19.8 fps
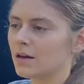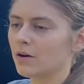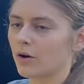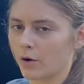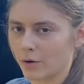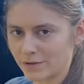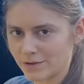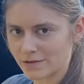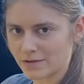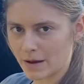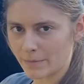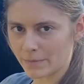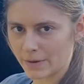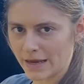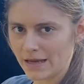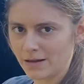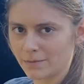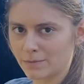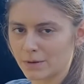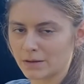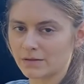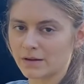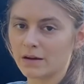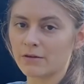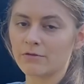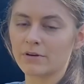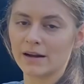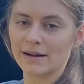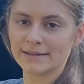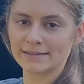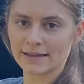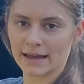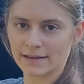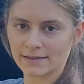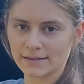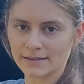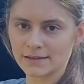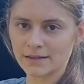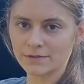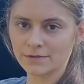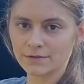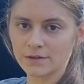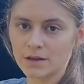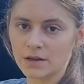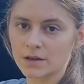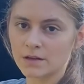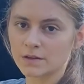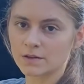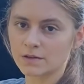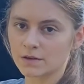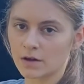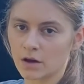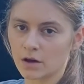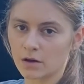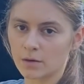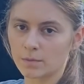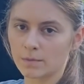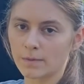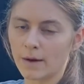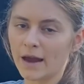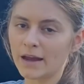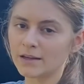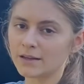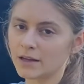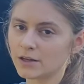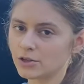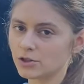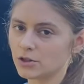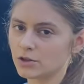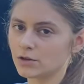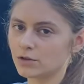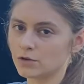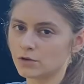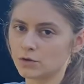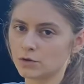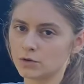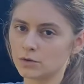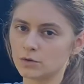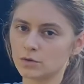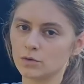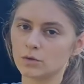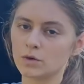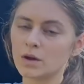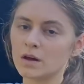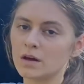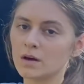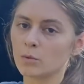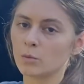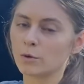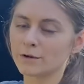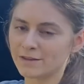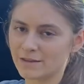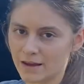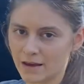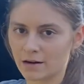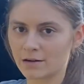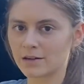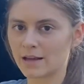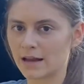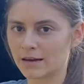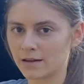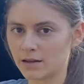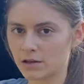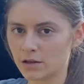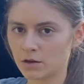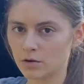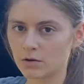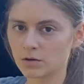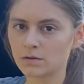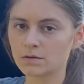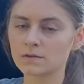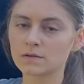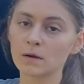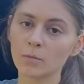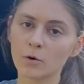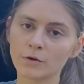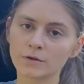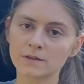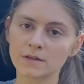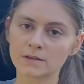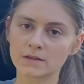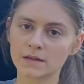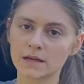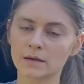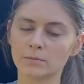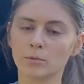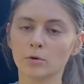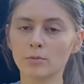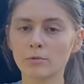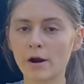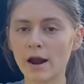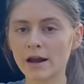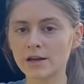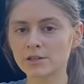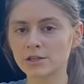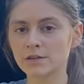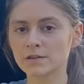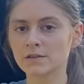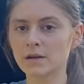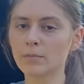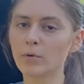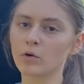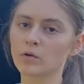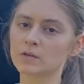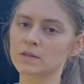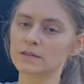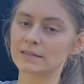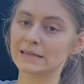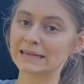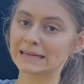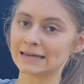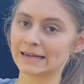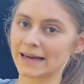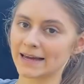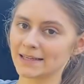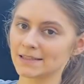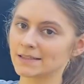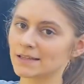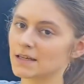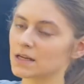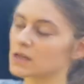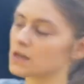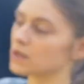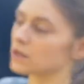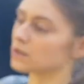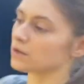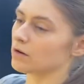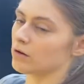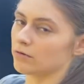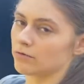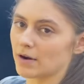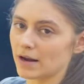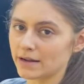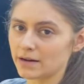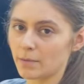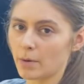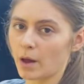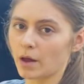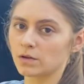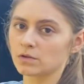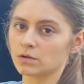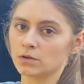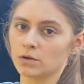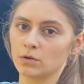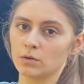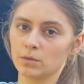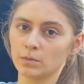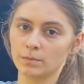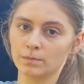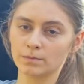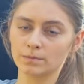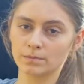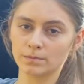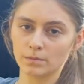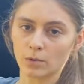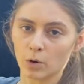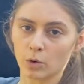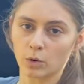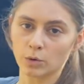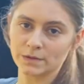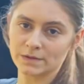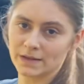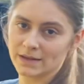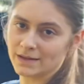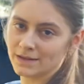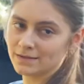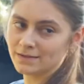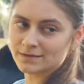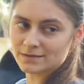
Horses are big, but they're really sensitive, so pay attention to what they're telling you. Some horses need more pressure, some horses need less, so it really depends on your horsey.